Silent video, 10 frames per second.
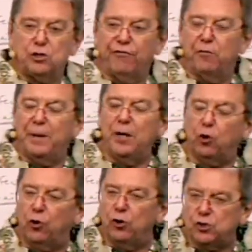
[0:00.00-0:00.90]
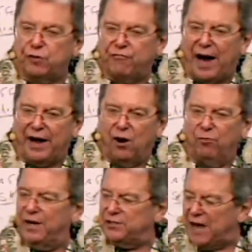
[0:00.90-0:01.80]
are for being crucified
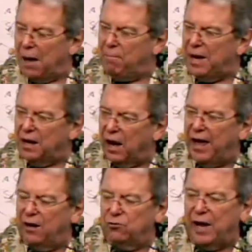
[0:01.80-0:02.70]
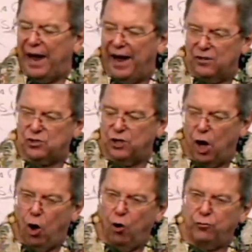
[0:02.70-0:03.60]
on. That's not being laid on your house
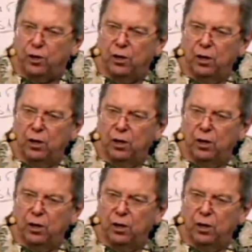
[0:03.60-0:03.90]
note.